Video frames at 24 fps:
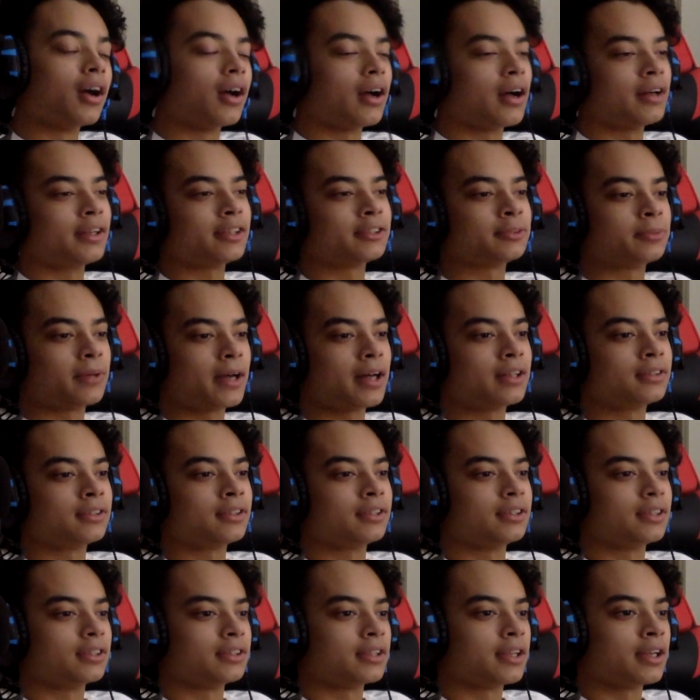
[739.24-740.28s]
I'll, I'll
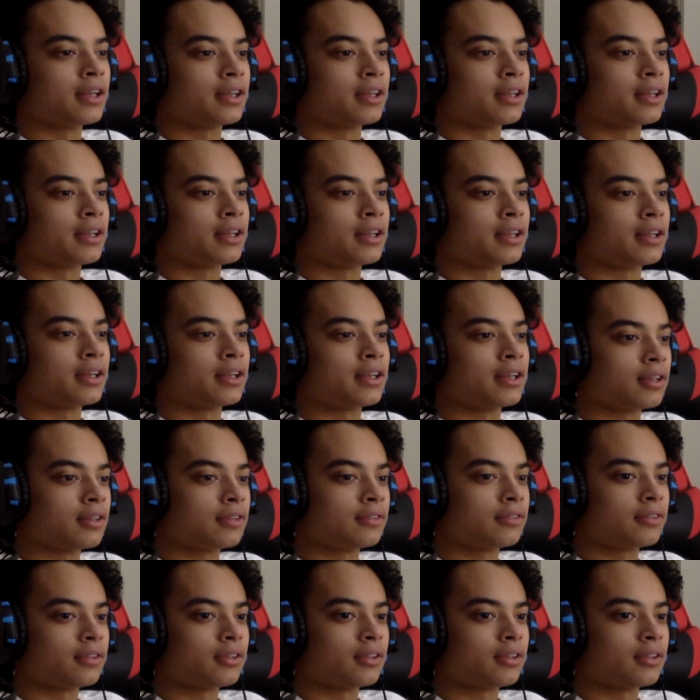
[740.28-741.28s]
tell you at the end. How long is left?